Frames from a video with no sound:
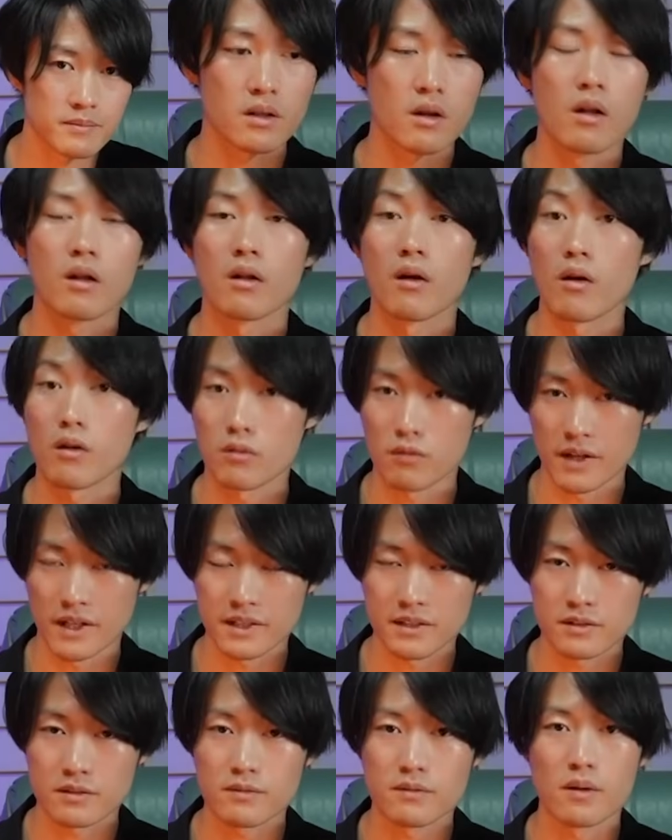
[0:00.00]
Alright,
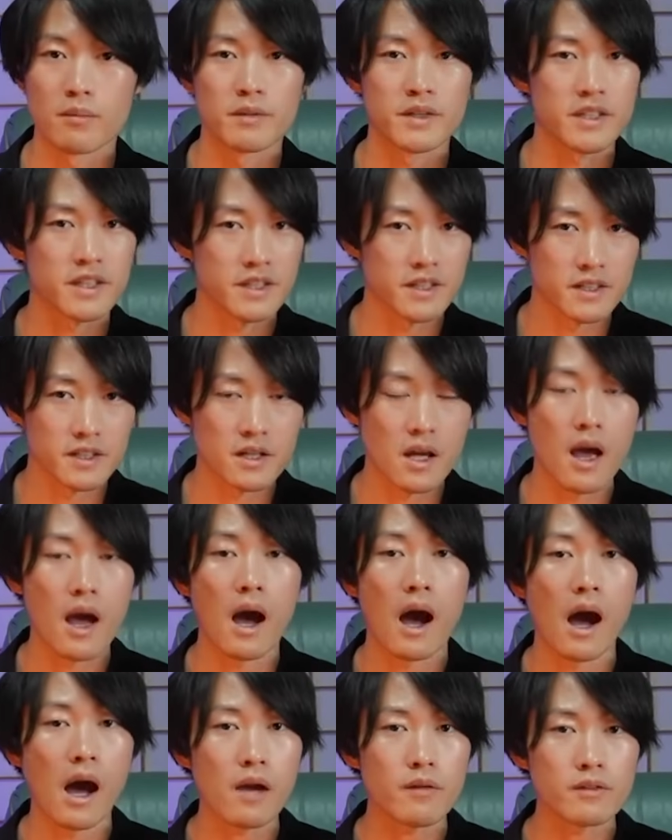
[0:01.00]
from here,
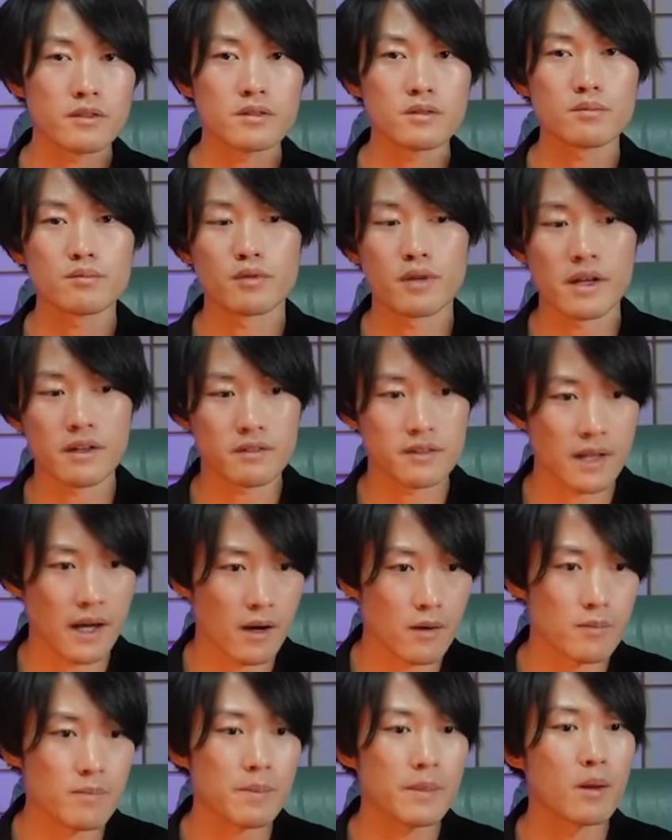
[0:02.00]
I want to break
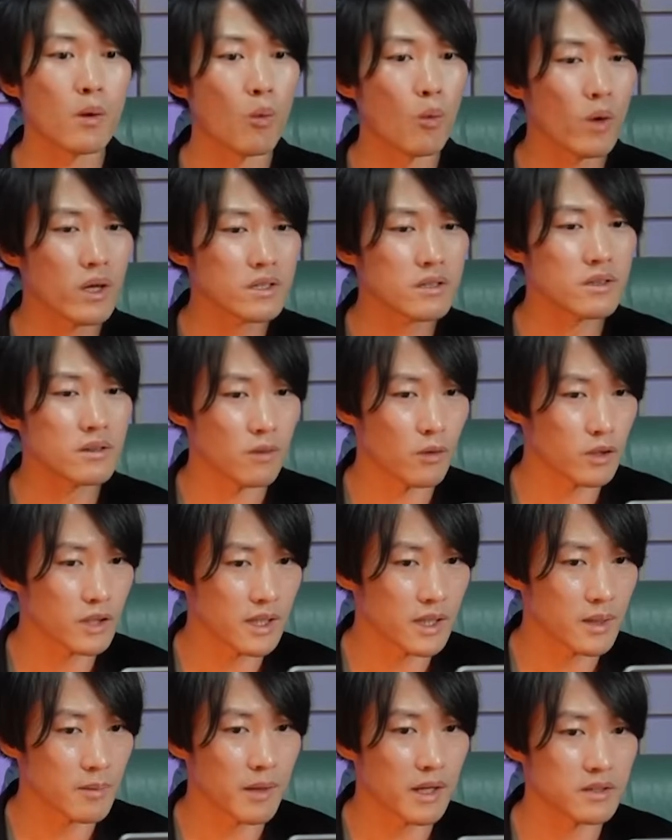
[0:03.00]
down what Loki
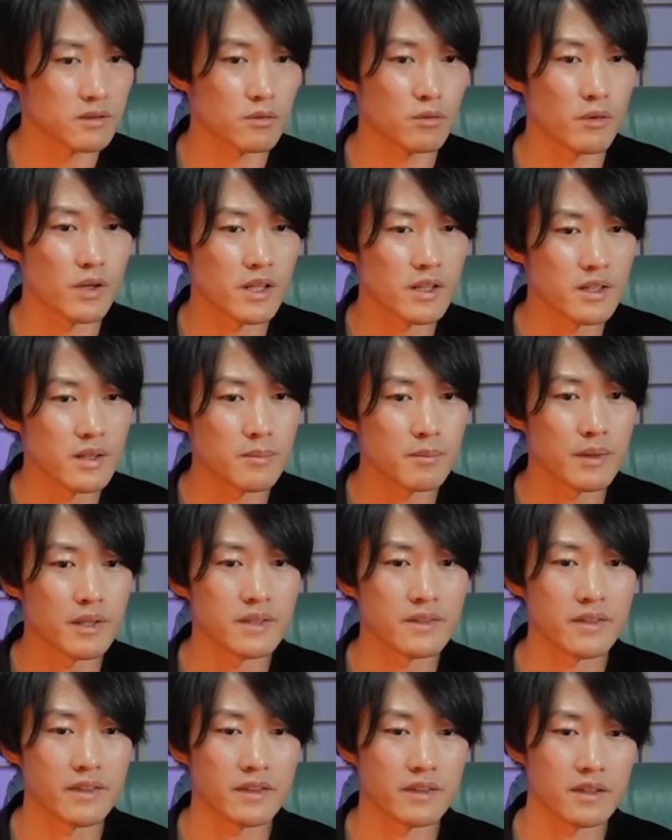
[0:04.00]
might really be
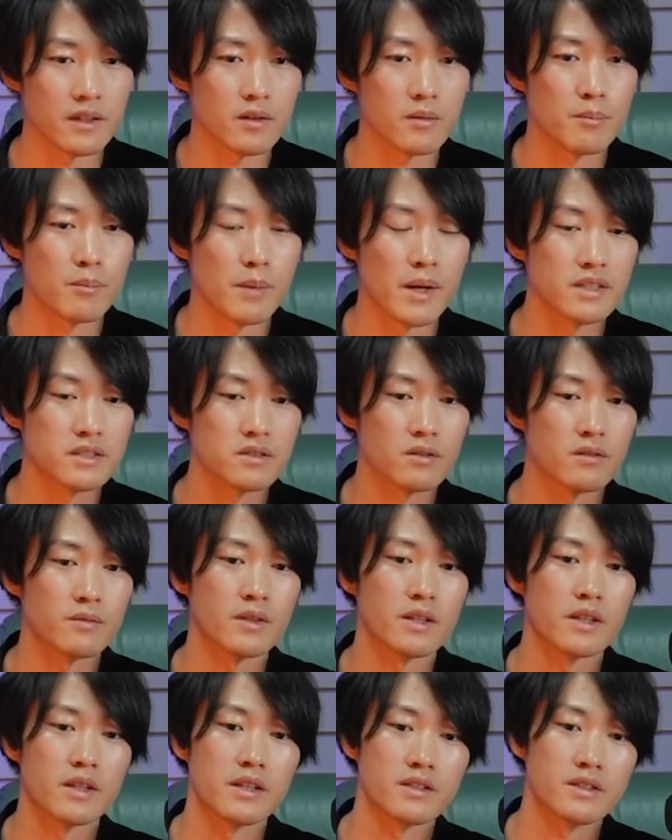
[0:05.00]
thinking based on
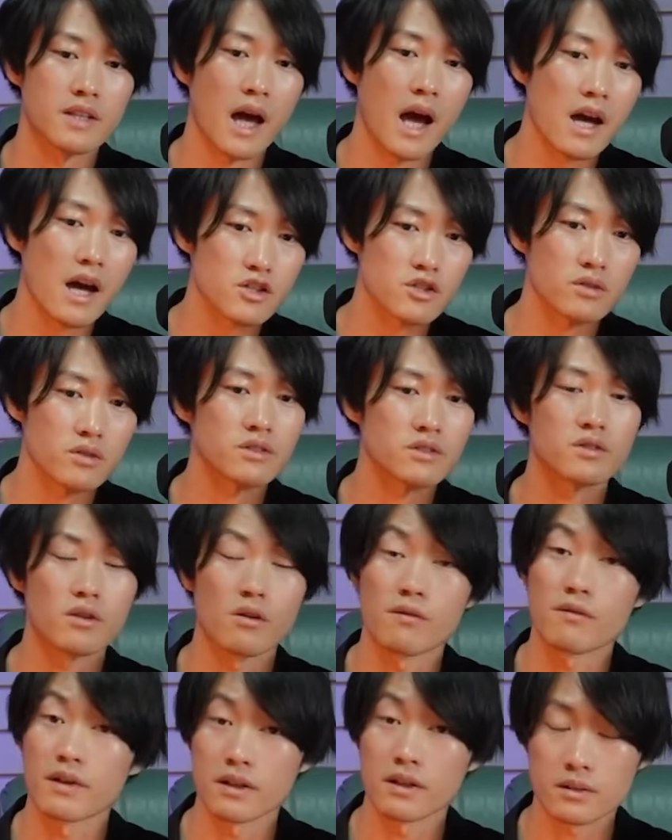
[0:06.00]
his actions so
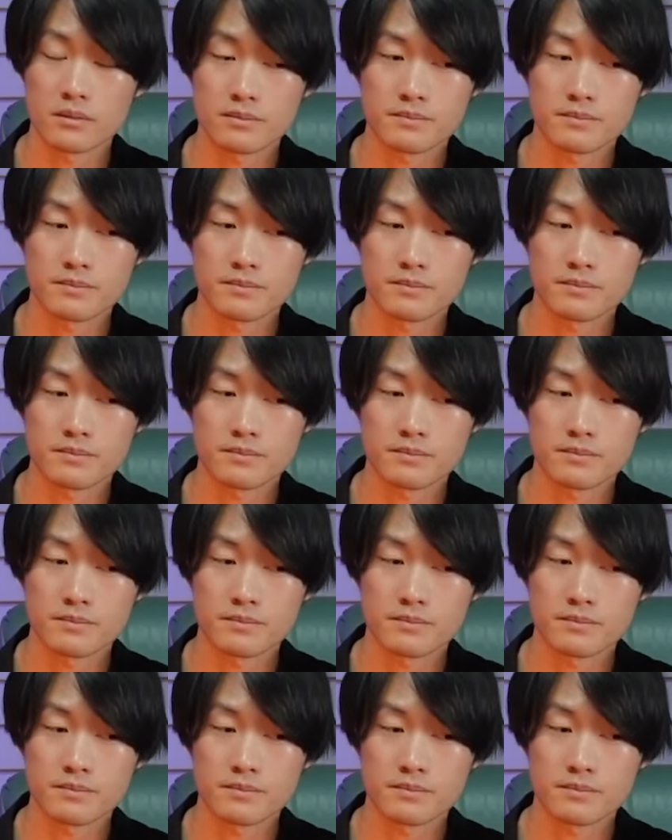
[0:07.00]
far.